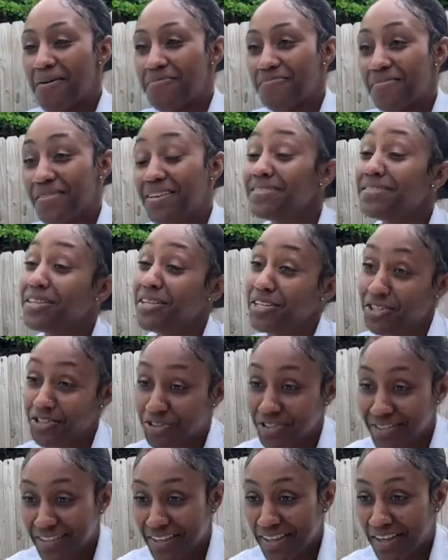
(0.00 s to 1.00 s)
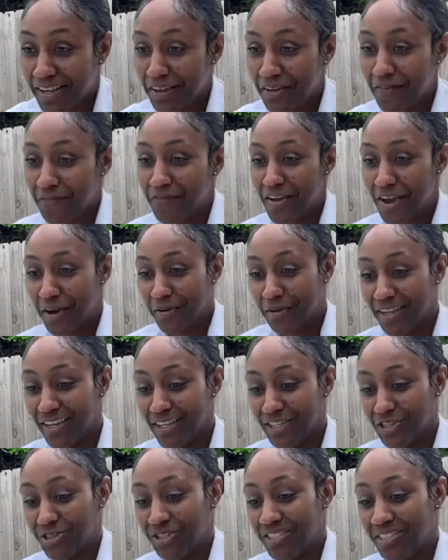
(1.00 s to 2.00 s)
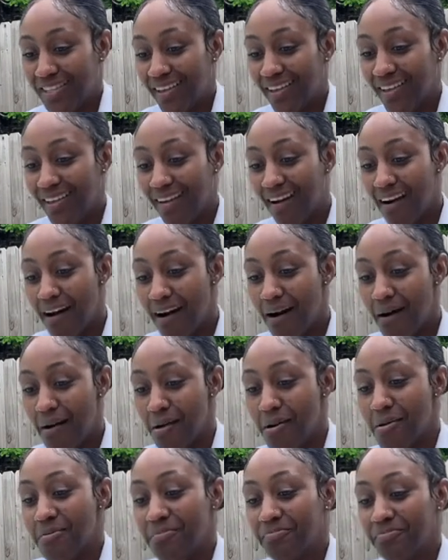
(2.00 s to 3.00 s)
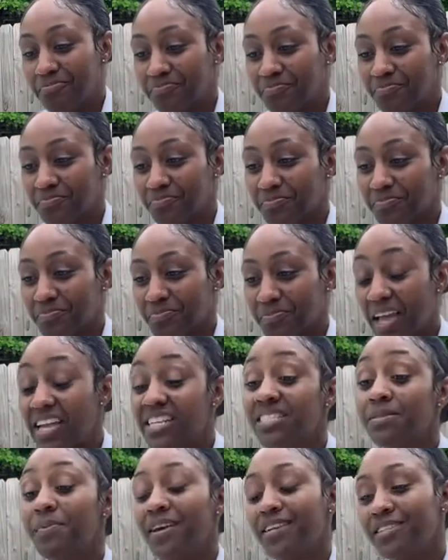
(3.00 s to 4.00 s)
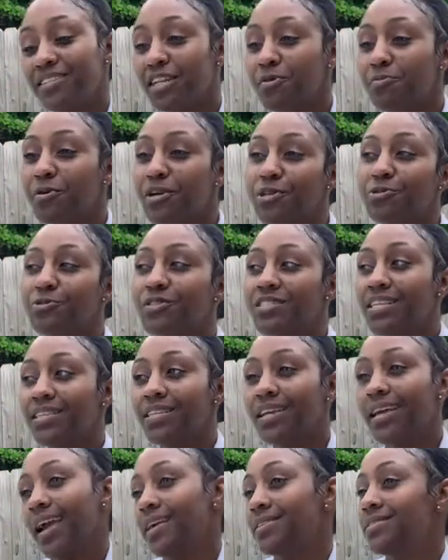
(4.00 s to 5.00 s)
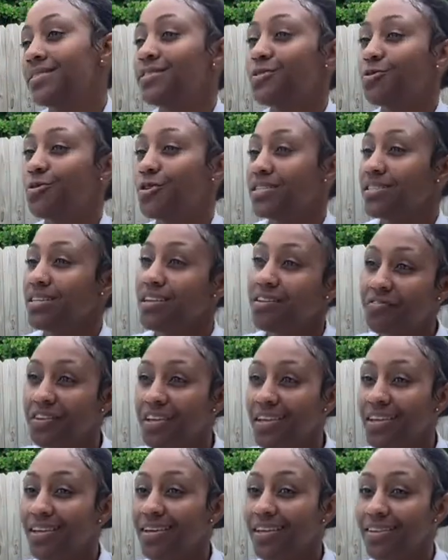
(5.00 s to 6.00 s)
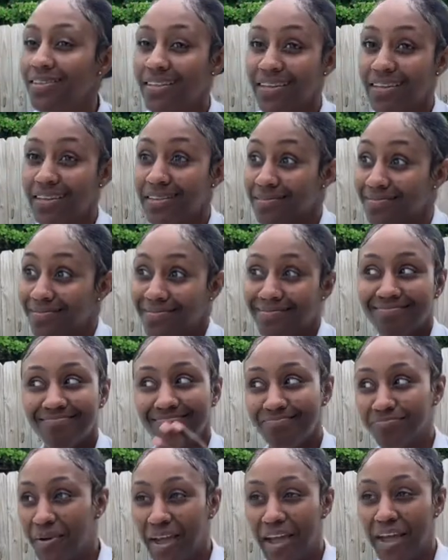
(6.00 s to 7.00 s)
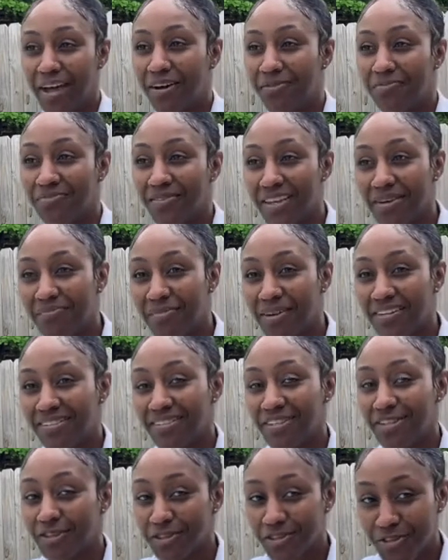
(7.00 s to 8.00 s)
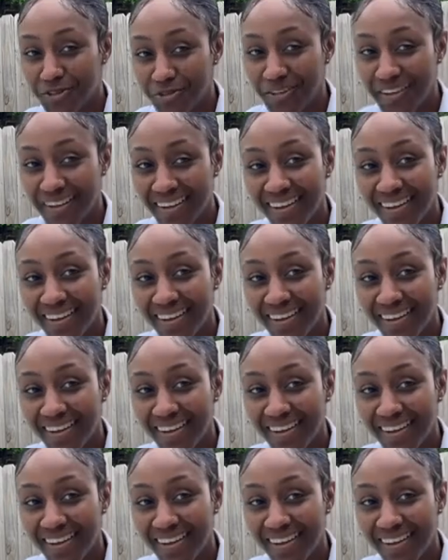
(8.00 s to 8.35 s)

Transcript: It's interesting. Very interesting. Especially when you see the cases on TV, and then, bam, the inmate is in your unit.